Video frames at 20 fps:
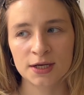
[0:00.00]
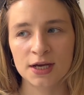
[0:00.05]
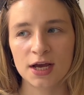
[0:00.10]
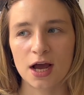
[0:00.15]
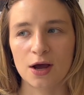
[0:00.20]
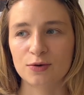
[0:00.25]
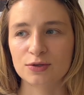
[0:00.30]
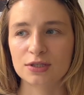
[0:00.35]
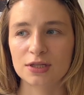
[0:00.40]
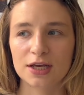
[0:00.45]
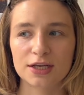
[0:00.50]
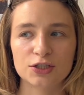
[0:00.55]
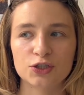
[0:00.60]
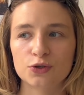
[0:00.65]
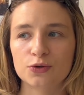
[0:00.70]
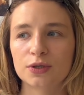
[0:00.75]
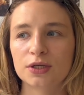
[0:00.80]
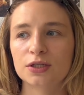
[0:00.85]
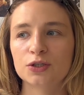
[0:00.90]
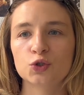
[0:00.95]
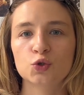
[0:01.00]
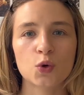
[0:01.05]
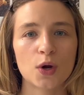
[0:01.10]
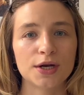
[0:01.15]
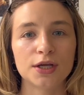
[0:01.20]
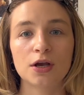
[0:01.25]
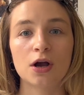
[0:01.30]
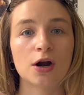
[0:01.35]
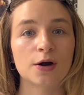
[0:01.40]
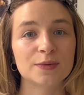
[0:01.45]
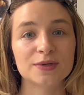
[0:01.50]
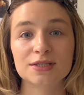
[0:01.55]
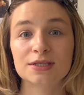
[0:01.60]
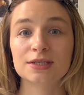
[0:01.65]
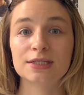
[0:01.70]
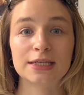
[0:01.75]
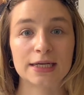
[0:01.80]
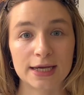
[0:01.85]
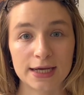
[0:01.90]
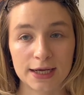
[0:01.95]
I was doing 20 garments a
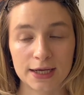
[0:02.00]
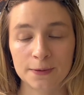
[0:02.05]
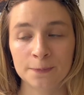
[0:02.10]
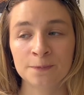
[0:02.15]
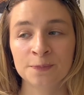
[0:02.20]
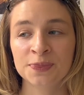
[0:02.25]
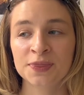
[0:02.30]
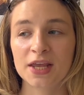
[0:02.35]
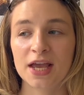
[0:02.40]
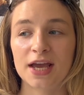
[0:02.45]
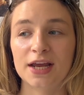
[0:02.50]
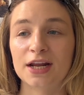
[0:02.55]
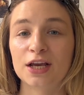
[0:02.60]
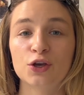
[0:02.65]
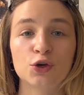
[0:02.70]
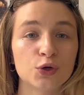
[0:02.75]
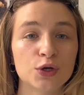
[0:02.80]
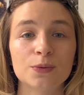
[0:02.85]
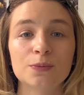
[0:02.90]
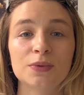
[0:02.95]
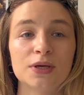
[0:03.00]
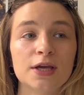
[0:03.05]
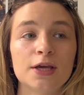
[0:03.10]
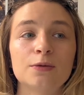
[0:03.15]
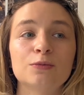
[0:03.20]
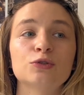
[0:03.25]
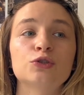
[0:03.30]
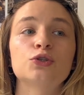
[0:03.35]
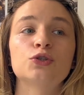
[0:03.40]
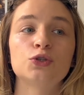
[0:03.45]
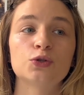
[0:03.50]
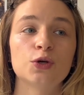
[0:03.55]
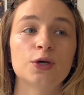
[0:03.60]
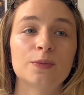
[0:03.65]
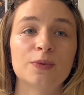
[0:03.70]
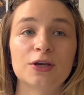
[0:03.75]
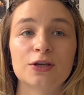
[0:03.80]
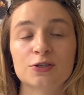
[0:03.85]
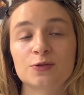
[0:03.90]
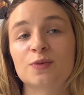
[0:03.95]
day and I couldn't be able to do it
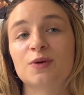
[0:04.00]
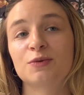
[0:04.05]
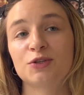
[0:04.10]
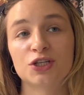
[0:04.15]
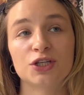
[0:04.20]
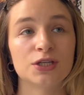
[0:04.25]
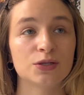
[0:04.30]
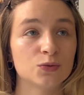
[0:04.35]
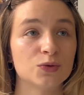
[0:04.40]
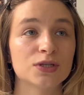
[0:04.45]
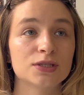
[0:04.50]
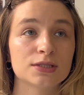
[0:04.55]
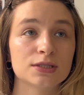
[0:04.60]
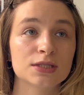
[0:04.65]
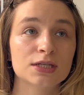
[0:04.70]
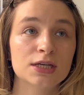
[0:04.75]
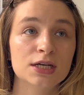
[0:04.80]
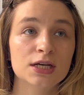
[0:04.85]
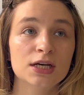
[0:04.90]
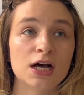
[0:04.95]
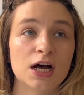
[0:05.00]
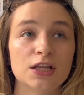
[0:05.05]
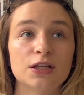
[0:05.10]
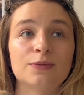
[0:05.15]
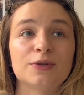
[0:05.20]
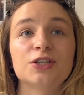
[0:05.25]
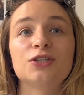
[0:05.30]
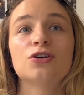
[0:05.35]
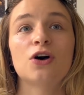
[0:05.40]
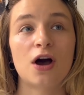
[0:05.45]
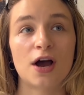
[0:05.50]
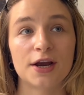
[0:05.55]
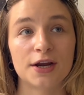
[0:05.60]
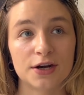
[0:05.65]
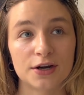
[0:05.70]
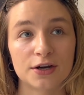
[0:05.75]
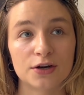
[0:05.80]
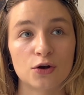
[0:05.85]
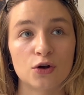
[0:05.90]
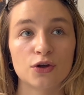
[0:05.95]
because my machine was a little bit
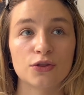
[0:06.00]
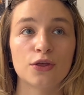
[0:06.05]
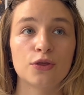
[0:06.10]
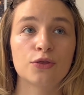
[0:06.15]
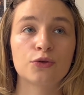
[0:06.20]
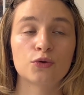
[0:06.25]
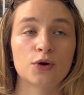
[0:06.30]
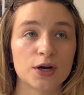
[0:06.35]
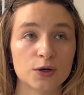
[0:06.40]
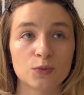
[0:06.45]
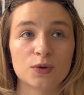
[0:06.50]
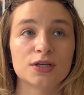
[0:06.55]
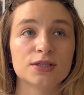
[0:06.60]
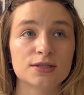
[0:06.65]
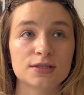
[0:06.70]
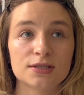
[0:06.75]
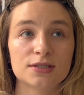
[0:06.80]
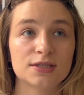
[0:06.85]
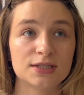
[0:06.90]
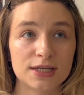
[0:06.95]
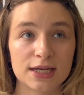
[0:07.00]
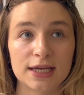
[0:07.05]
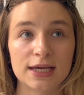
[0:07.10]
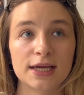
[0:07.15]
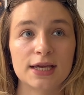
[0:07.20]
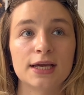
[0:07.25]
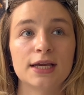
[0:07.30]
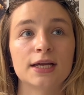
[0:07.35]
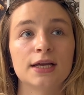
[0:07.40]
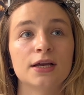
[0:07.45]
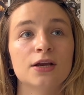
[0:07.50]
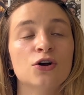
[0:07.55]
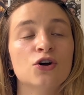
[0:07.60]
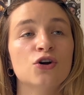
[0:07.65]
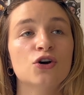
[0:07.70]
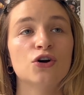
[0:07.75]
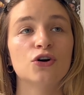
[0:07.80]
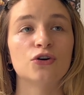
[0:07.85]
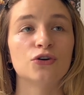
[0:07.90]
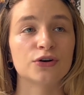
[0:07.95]
tired or the thread was sticking,
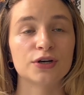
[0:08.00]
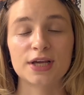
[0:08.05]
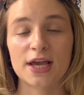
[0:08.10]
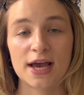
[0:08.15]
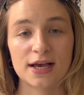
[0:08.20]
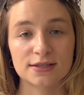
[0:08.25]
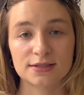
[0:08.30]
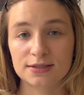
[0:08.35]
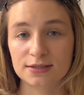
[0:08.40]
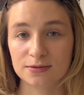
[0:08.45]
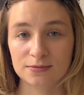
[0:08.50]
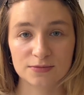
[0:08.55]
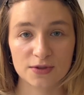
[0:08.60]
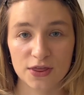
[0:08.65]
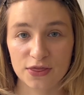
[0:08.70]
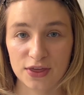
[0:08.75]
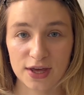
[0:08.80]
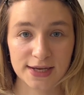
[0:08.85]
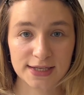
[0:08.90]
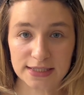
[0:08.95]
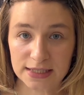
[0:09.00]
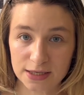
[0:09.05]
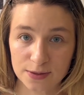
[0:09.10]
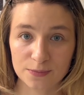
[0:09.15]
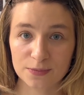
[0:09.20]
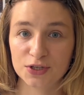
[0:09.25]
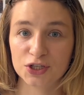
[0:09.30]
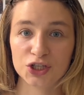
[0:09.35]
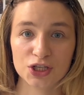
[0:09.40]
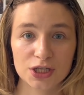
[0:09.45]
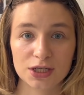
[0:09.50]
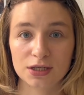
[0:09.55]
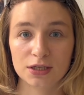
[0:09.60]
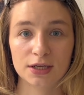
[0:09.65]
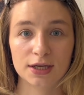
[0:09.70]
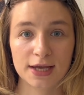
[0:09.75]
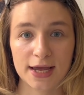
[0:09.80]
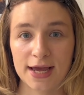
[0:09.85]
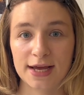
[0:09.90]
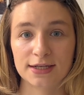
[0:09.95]
or yes, things that machine
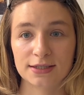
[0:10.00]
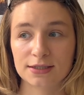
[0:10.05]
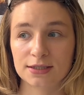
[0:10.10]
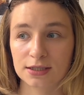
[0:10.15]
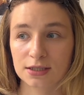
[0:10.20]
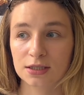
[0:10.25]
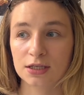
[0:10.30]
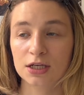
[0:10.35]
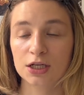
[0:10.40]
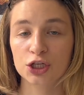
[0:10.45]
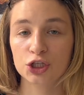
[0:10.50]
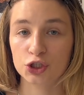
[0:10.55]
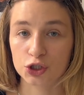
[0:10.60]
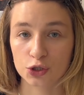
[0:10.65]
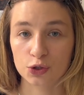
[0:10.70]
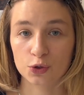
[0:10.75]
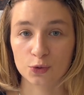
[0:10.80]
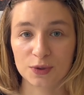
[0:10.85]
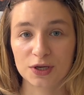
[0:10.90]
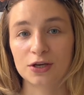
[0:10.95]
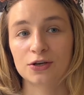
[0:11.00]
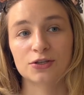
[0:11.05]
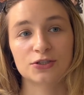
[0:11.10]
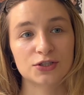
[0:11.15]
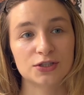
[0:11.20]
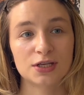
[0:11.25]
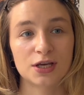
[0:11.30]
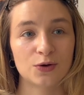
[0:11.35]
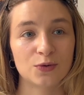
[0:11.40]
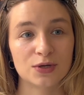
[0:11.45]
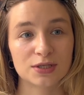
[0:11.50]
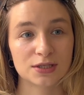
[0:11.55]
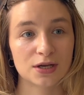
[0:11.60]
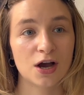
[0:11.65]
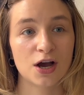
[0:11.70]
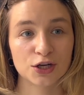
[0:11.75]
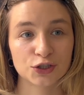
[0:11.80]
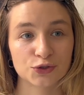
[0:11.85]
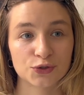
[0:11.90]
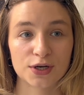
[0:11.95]
can't do because it was
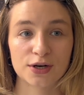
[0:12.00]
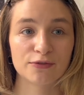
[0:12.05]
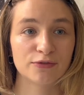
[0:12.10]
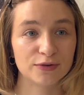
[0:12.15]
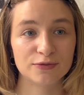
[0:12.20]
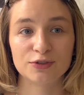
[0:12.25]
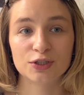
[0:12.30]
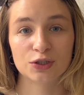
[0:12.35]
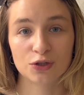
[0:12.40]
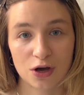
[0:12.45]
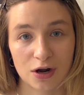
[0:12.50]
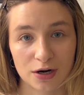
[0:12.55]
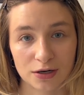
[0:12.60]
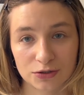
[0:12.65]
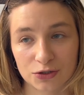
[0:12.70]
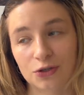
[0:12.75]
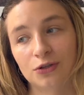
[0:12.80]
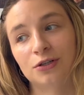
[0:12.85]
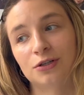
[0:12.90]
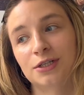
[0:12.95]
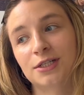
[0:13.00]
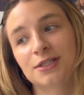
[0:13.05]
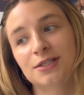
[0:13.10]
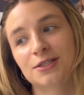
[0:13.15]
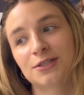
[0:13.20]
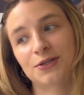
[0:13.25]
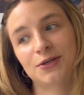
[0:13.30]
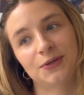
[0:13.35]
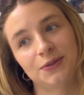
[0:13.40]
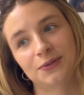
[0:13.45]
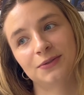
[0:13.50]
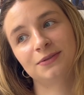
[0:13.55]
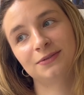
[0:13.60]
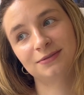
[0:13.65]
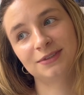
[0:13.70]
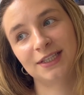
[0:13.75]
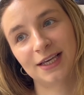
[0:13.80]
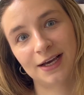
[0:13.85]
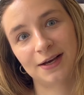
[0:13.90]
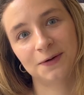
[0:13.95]
$150, so
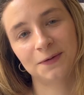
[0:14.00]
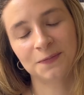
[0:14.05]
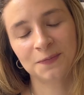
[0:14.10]
yeah.